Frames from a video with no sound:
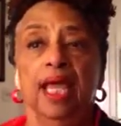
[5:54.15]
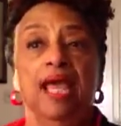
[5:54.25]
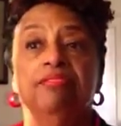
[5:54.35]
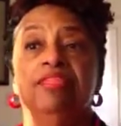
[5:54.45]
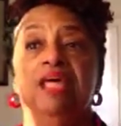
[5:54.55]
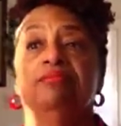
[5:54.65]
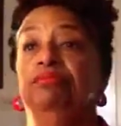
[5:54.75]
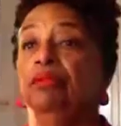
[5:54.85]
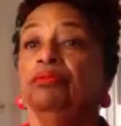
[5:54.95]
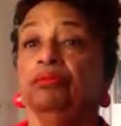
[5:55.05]
and
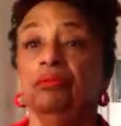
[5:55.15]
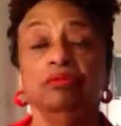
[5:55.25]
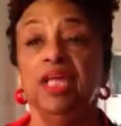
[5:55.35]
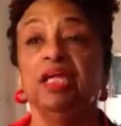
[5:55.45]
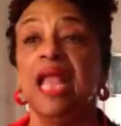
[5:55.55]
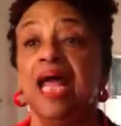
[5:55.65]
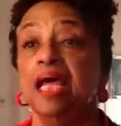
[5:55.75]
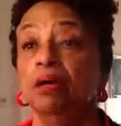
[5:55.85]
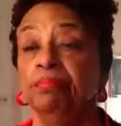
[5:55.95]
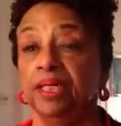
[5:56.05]
then they're not
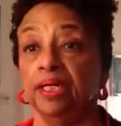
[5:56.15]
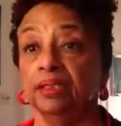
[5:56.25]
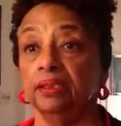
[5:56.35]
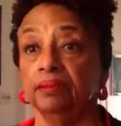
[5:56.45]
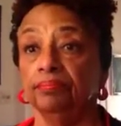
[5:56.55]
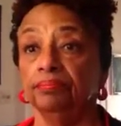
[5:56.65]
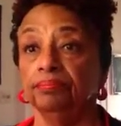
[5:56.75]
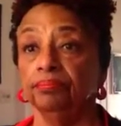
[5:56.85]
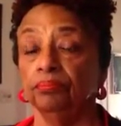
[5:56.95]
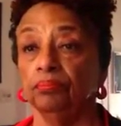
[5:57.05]
helping us.
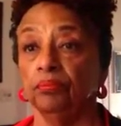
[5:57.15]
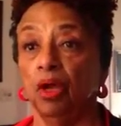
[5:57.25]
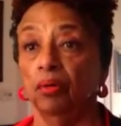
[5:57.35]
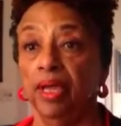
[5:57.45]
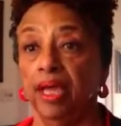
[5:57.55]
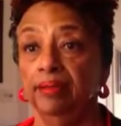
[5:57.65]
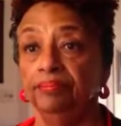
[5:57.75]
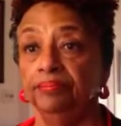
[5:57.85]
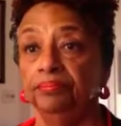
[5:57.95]
Okay?